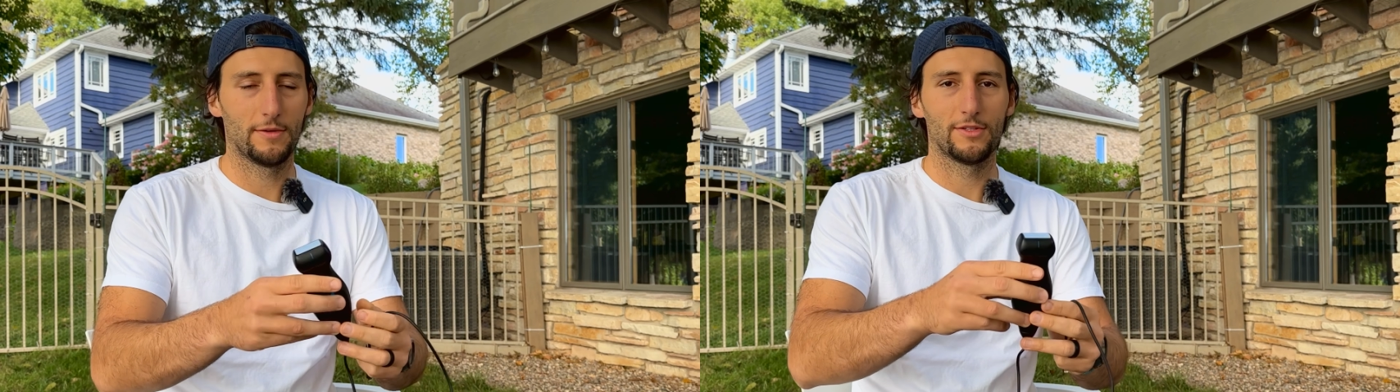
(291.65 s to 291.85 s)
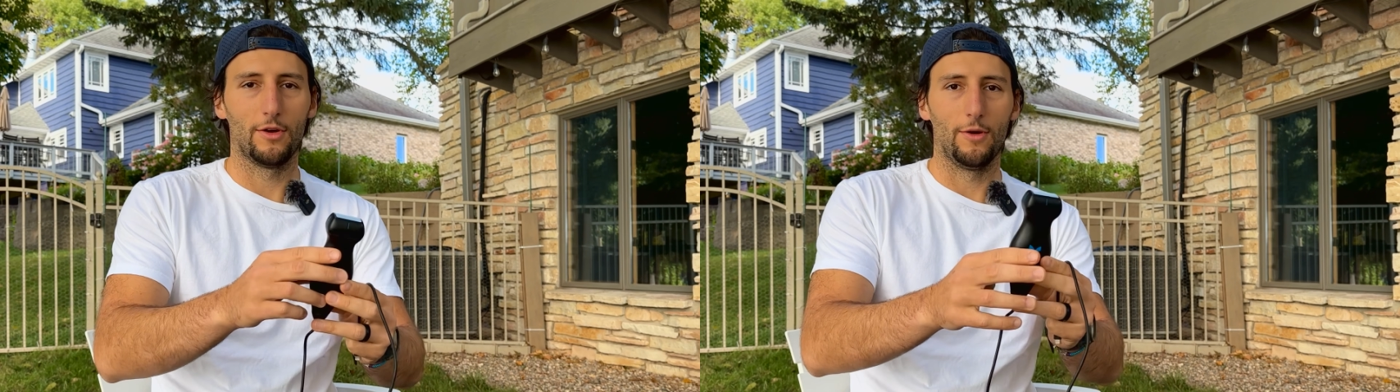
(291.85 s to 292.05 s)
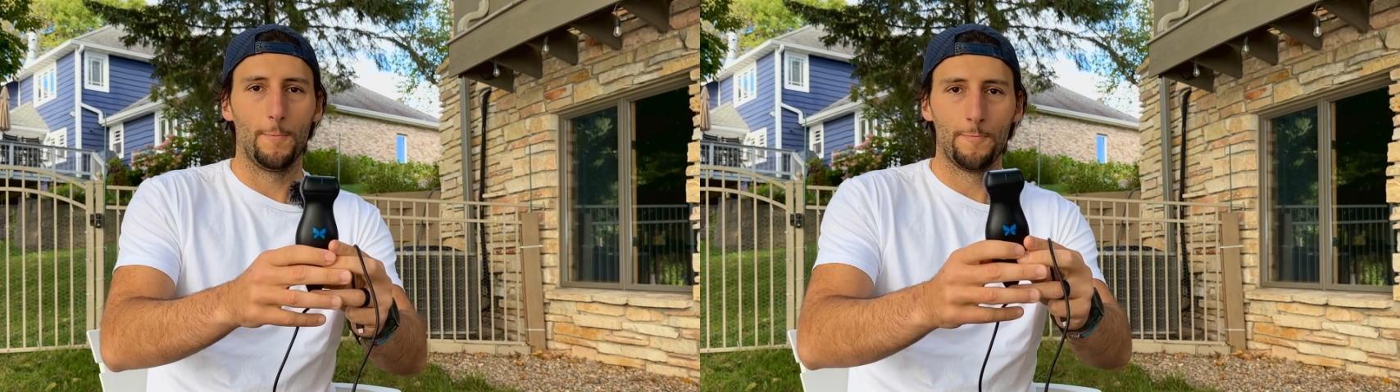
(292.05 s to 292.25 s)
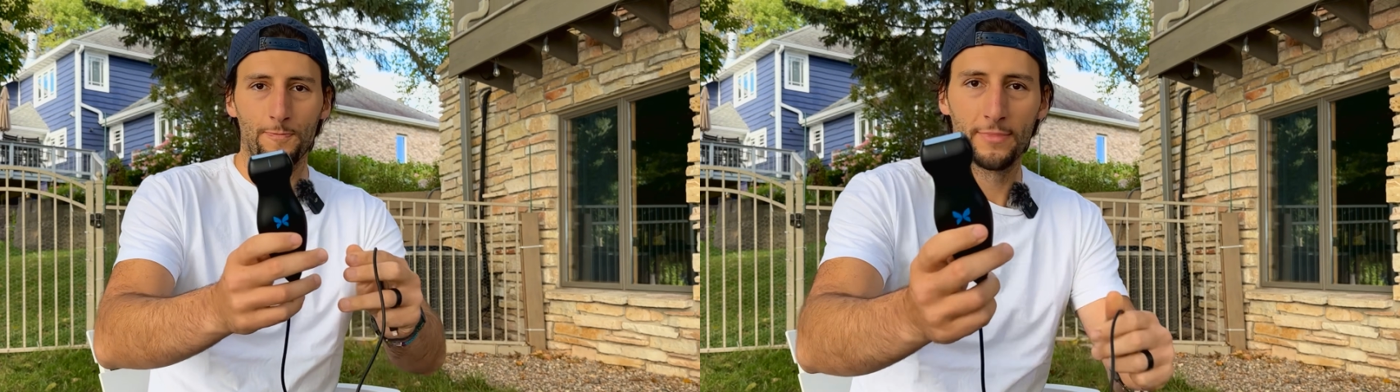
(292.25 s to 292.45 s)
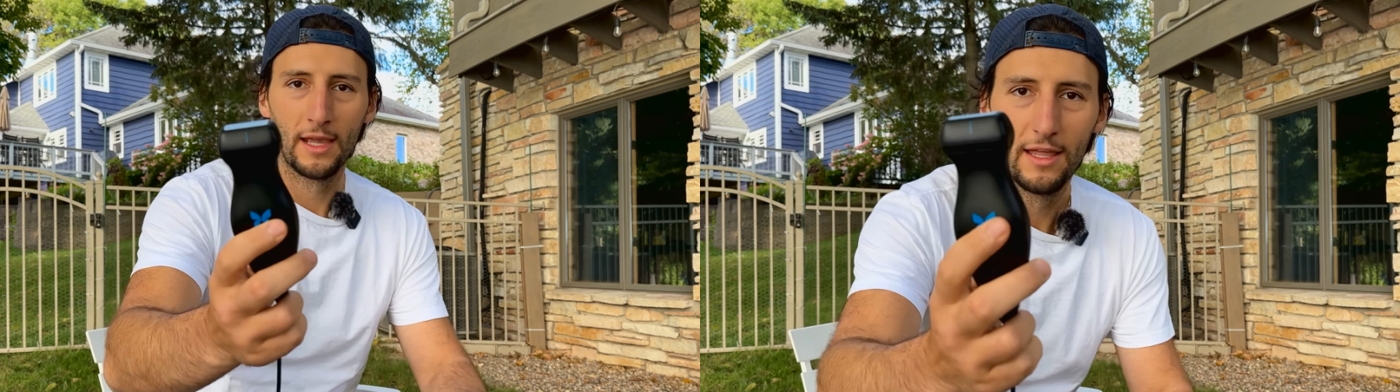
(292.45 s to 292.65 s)
So
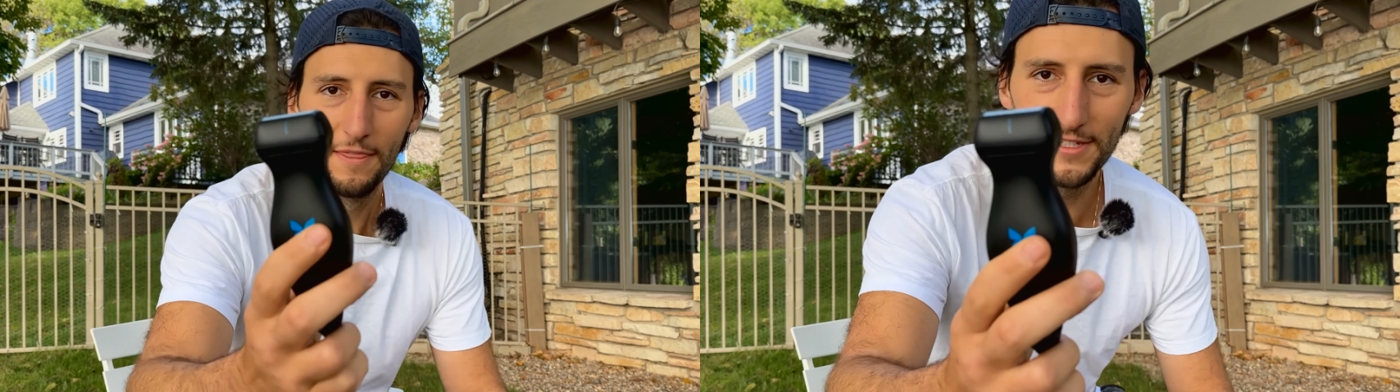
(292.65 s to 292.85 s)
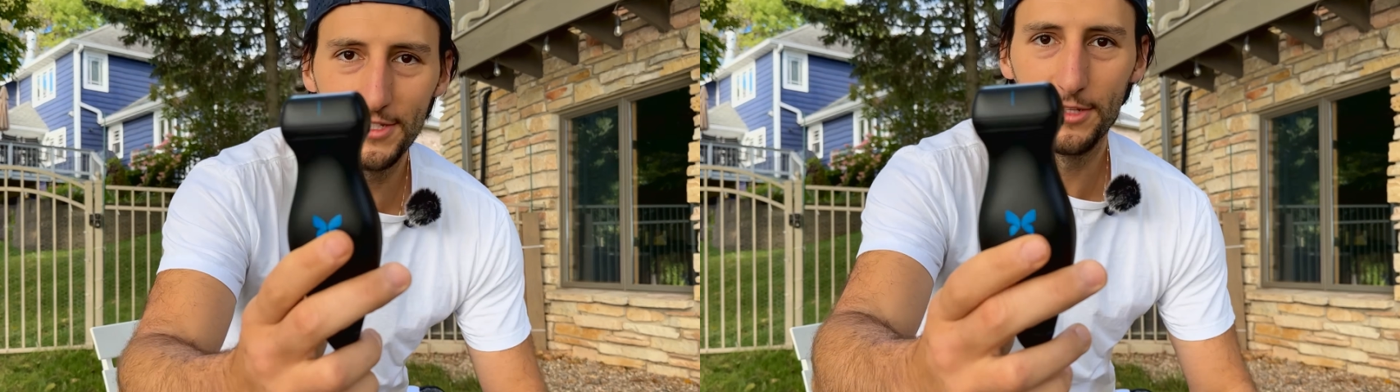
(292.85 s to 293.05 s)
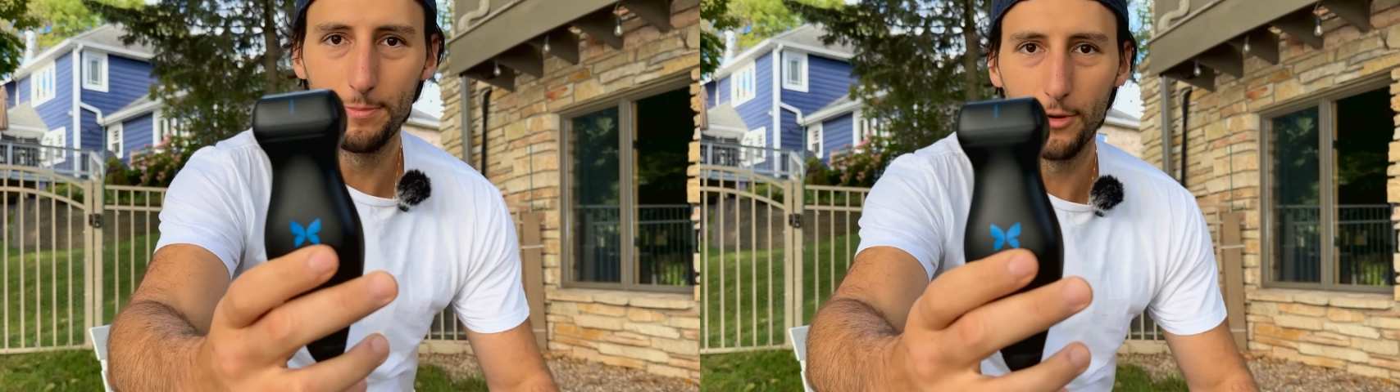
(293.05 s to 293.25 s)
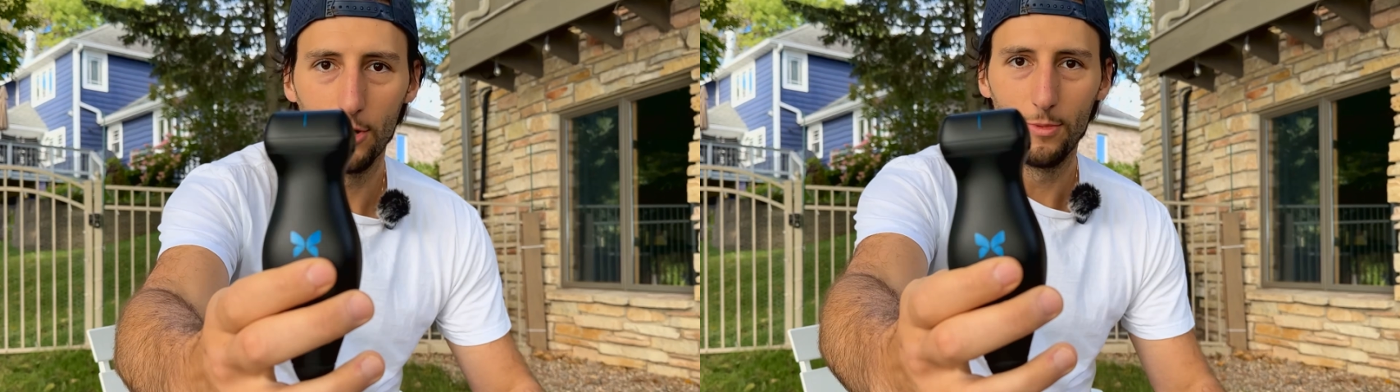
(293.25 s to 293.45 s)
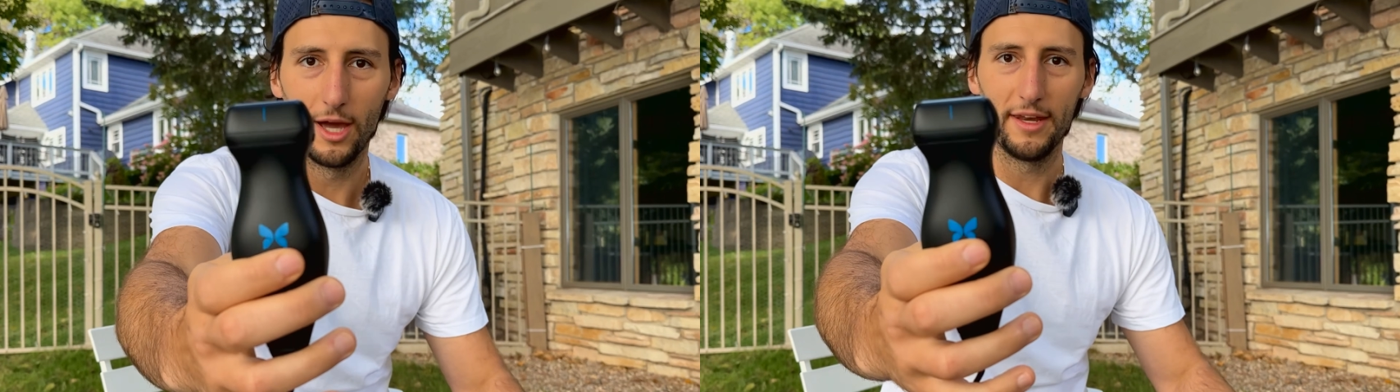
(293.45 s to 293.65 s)
this is the
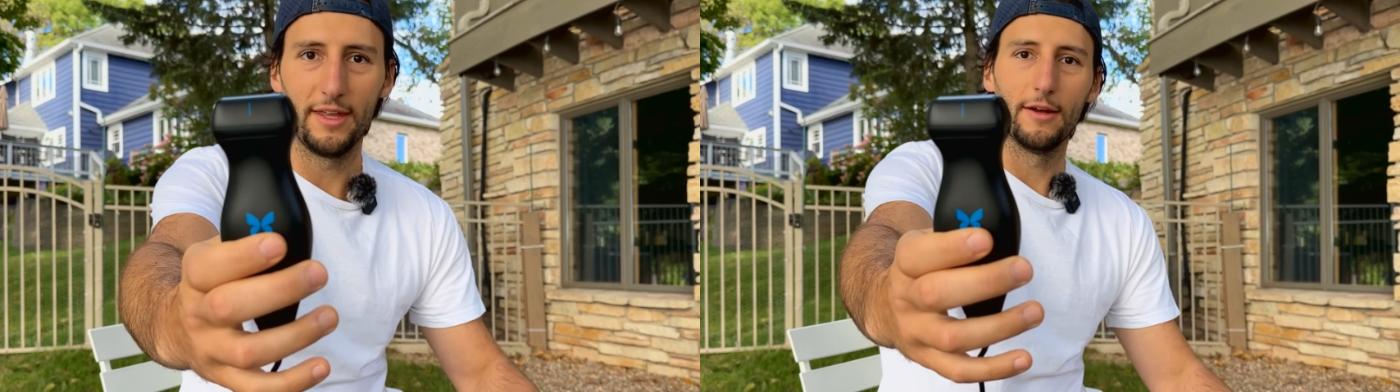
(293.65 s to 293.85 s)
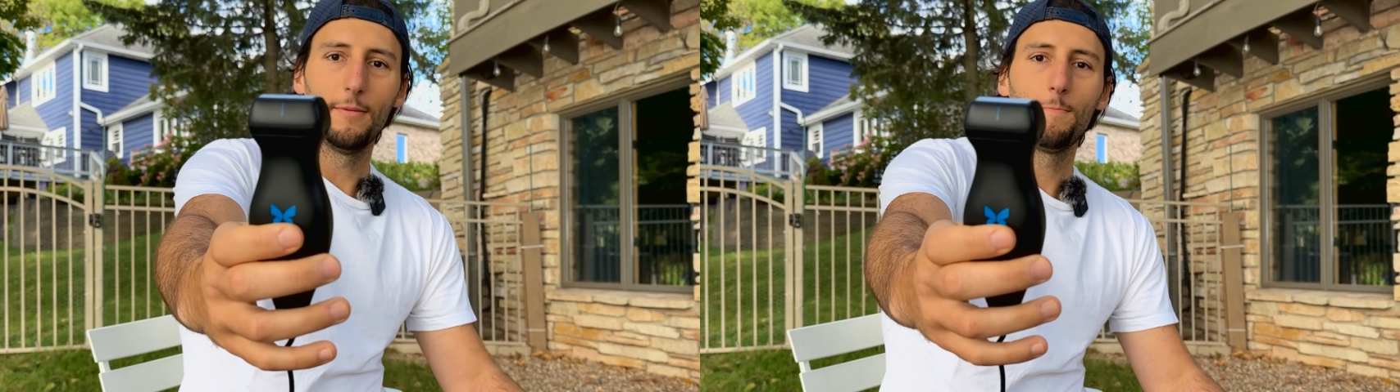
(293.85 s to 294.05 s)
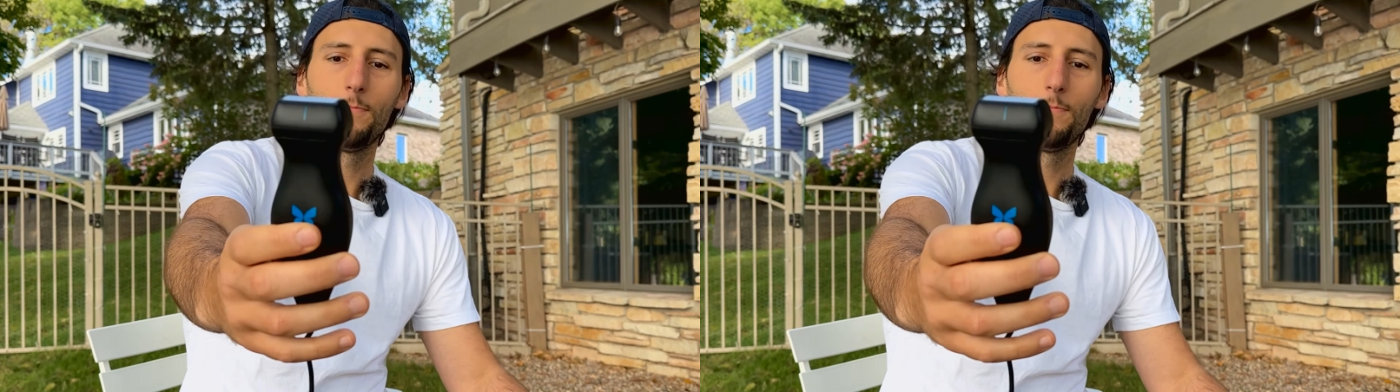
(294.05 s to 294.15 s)
probe right here.